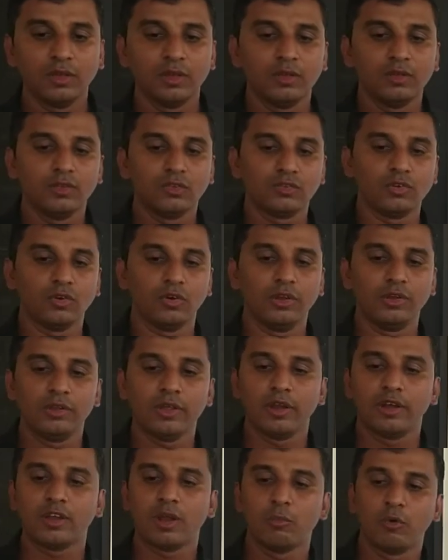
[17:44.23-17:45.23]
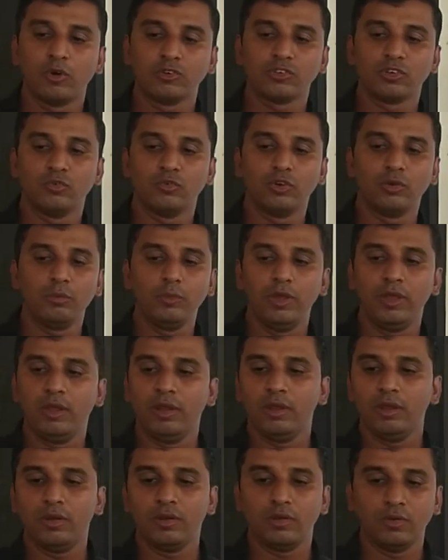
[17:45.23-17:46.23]
So indirect abortion would
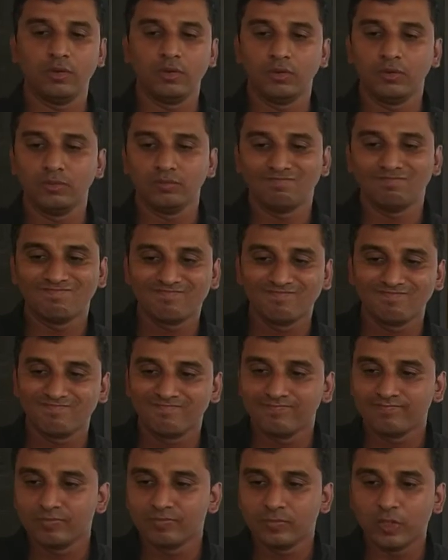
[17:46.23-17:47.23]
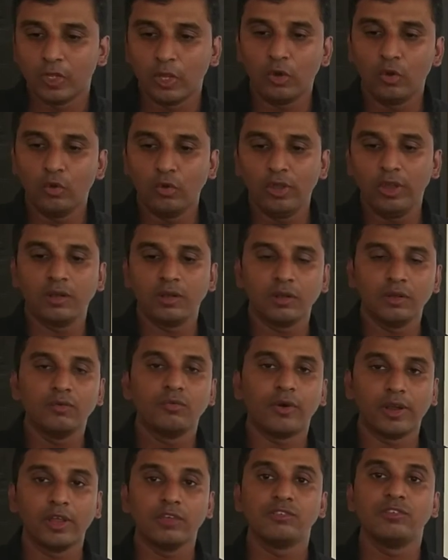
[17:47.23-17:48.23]
mean, you do it
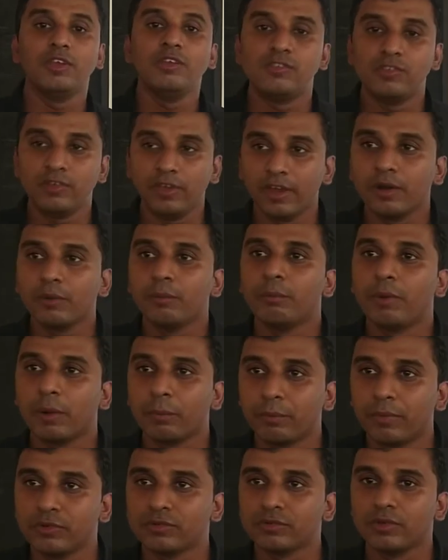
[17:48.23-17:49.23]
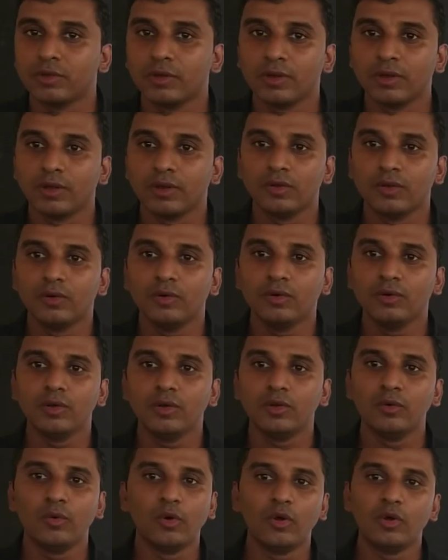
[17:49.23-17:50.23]
for a sincere purpose.
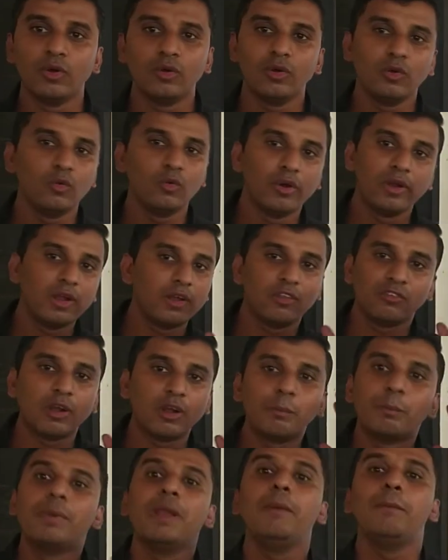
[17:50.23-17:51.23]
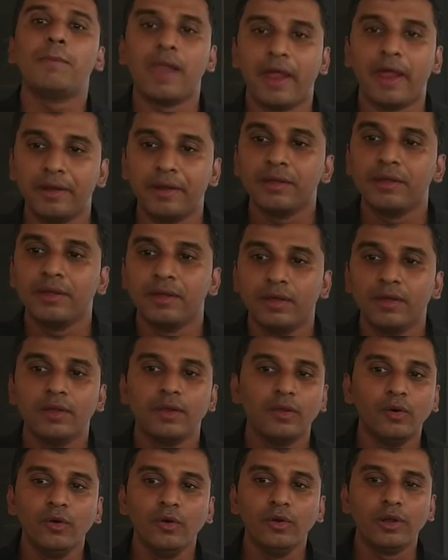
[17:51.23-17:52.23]
Don't, it is not pre-planned.
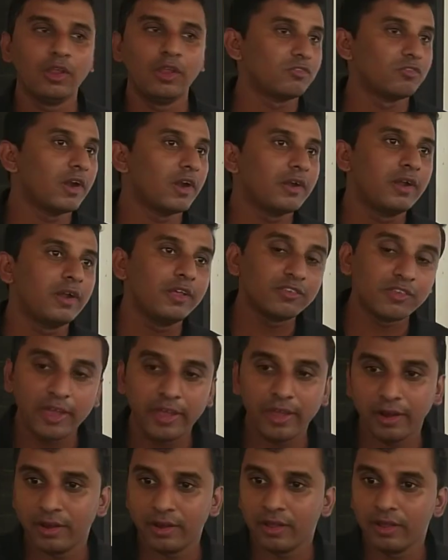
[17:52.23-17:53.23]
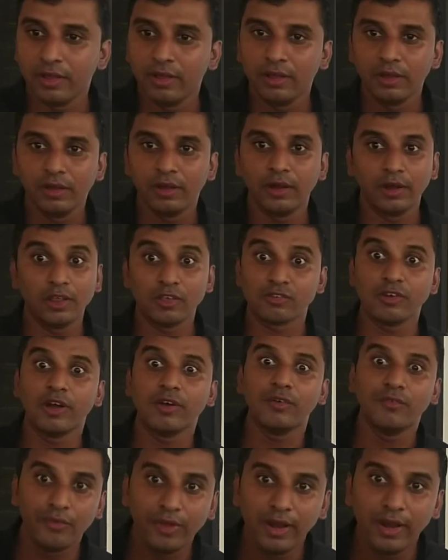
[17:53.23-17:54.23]
It is not desired. It is
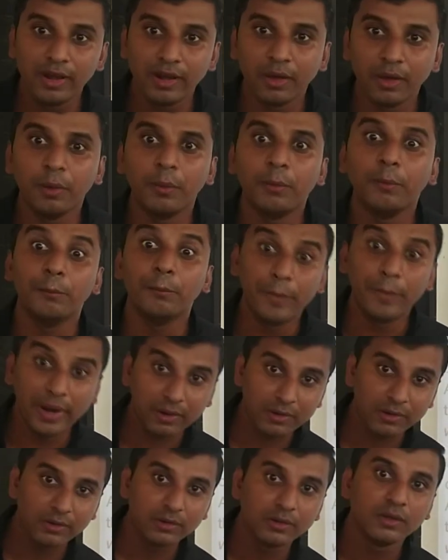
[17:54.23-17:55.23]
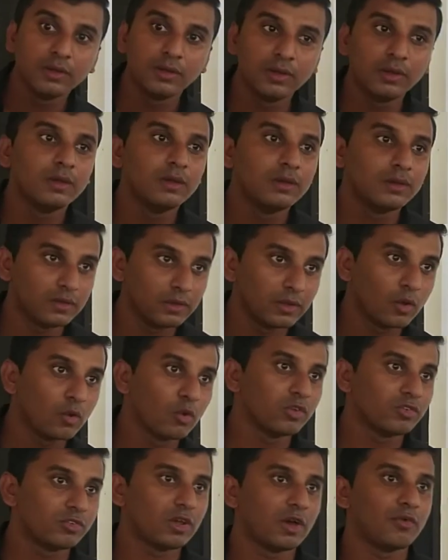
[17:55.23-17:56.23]
not willed. But in the
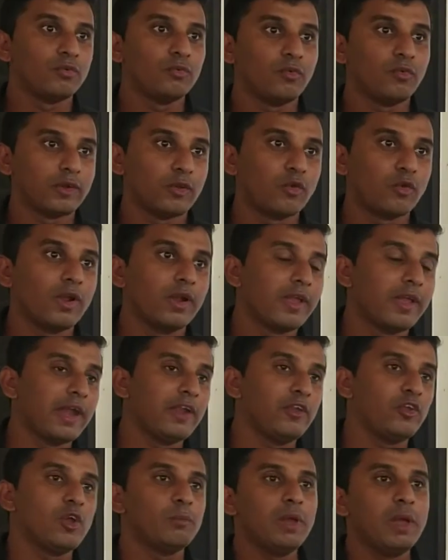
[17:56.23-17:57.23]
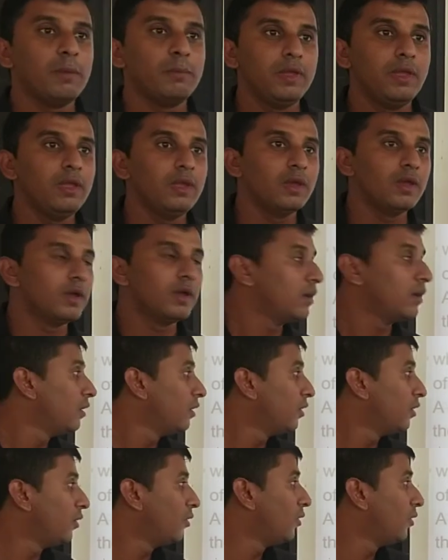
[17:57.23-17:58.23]
course of what you call carrying a baby,
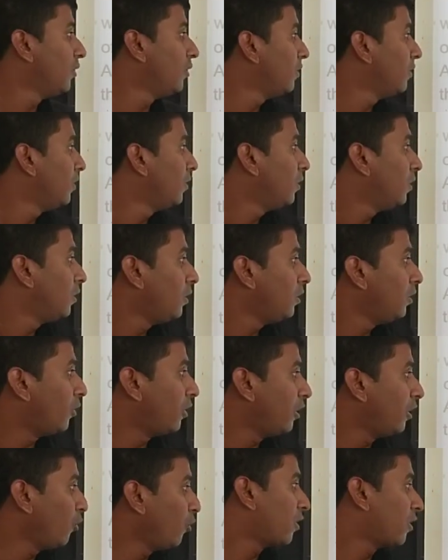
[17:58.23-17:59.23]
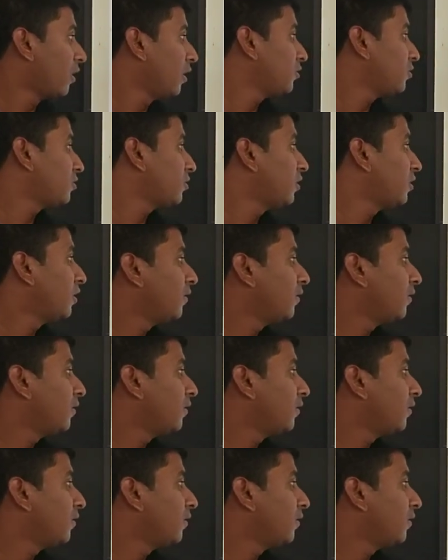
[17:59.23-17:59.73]
your uterus